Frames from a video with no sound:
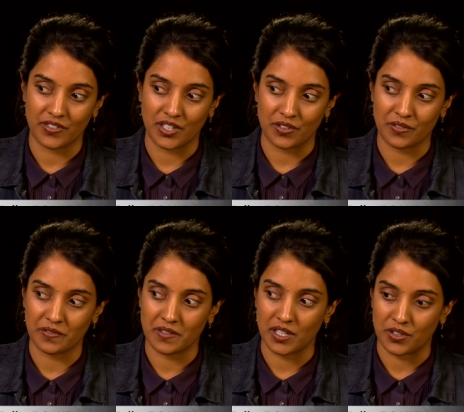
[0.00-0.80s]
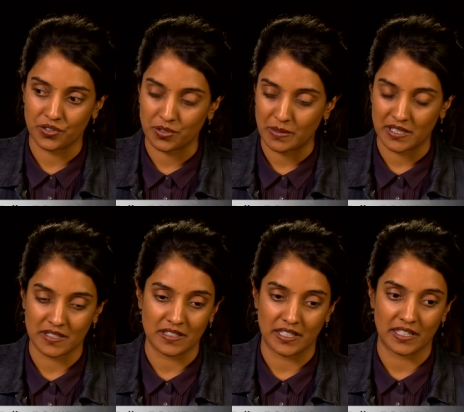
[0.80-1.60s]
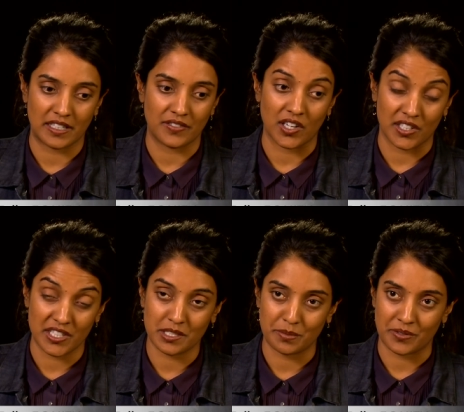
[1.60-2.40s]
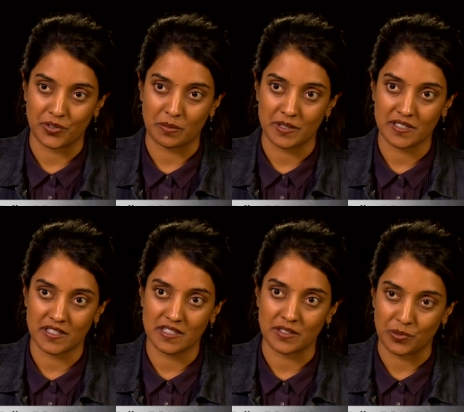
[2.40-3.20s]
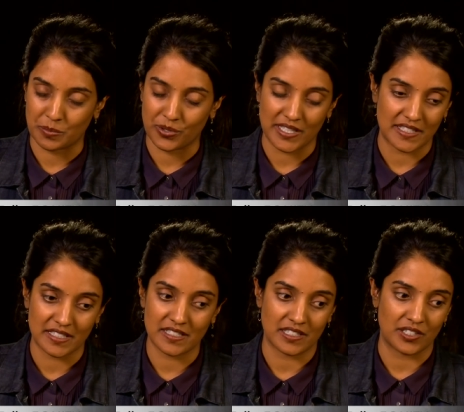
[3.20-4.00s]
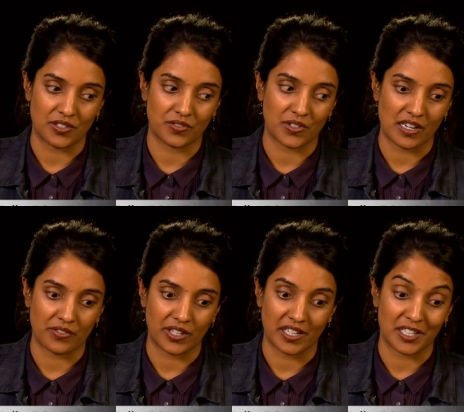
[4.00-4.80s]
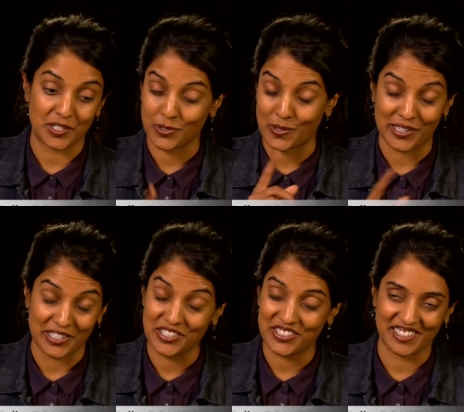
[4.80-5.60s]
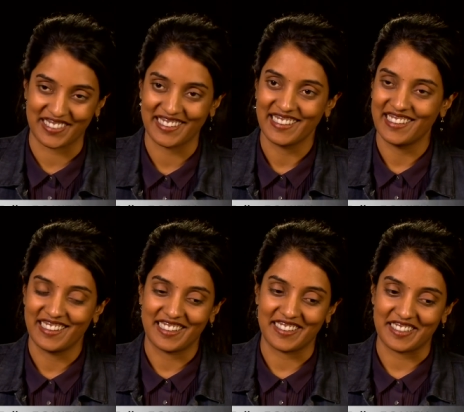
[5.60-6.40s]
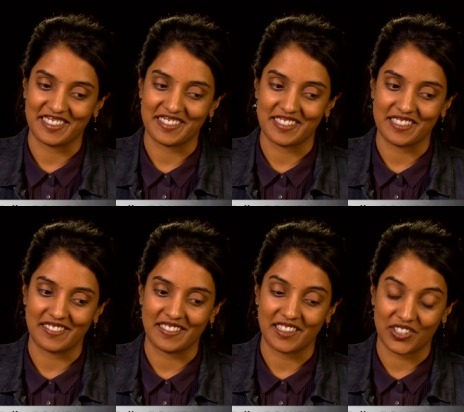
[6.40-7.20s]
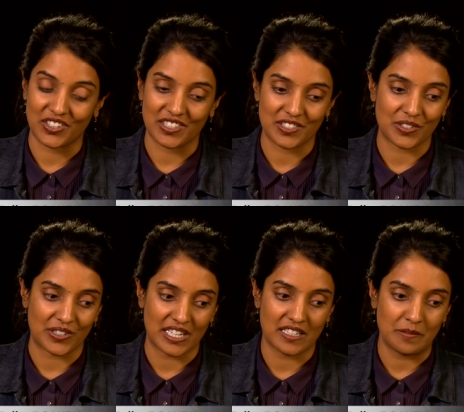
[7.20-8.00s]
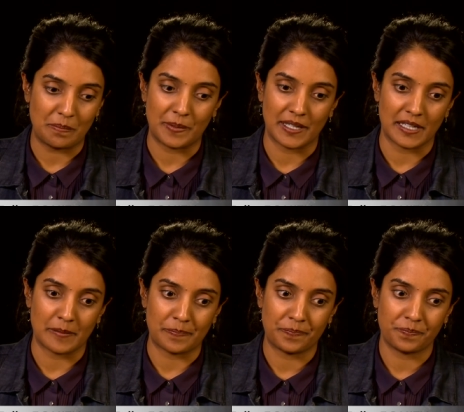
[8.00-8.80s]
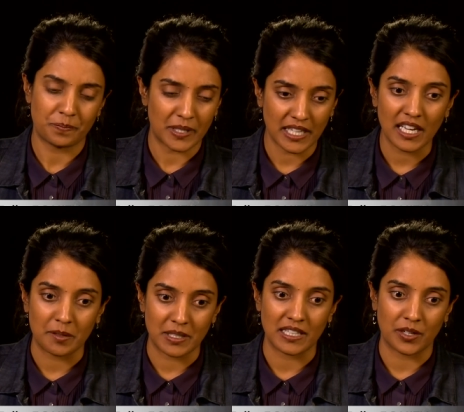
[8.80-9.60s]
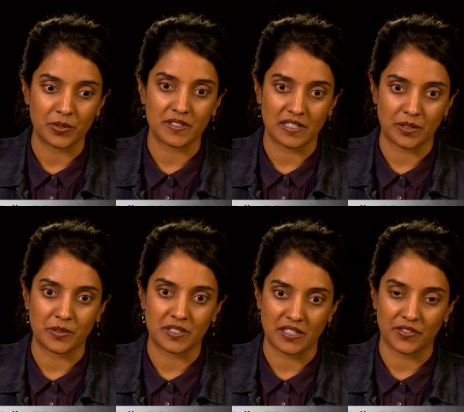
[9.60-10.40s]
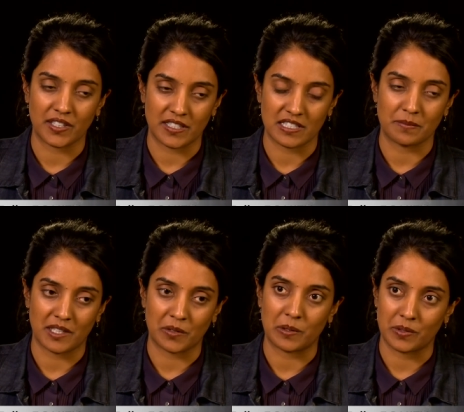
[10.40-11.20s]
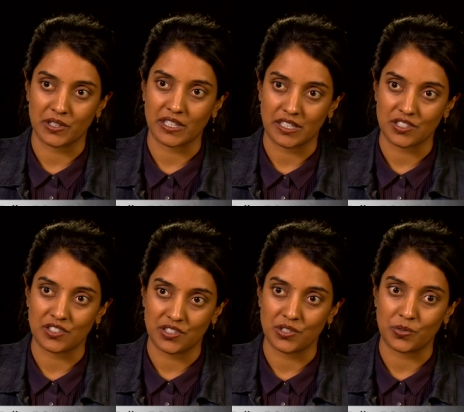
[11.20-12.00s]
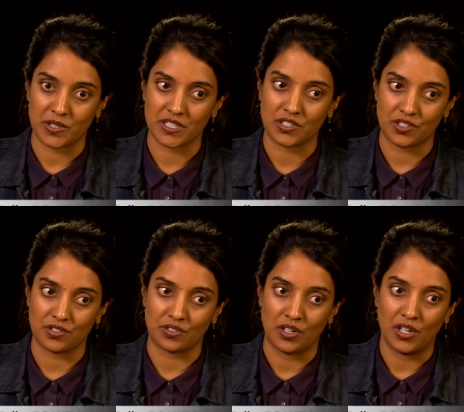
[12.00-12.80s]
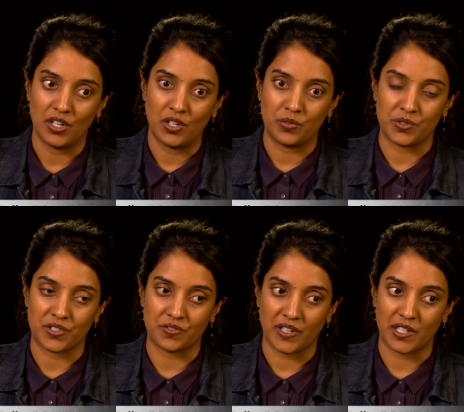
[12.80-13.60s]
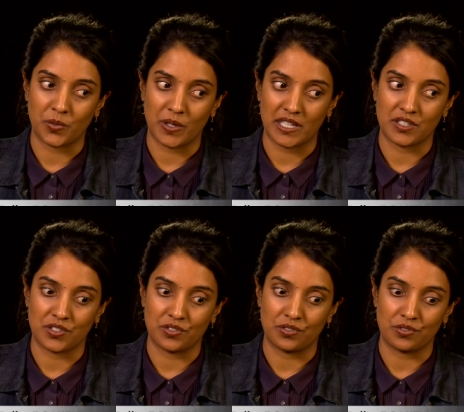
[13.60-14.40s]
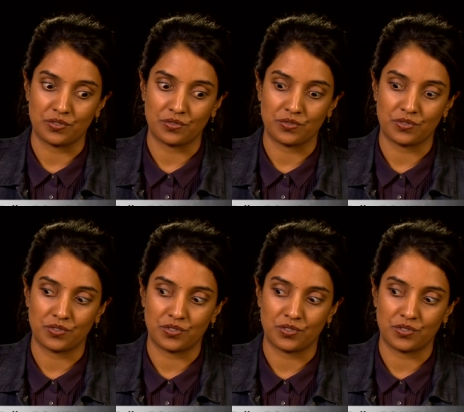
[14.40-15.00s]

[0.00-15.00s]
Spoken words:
you know, tremendously kind of honest performances and were present, you know, for every kind of square inch that they're on screen. But yeah, I mean, that was definitely something we were looking to do, was to find a way to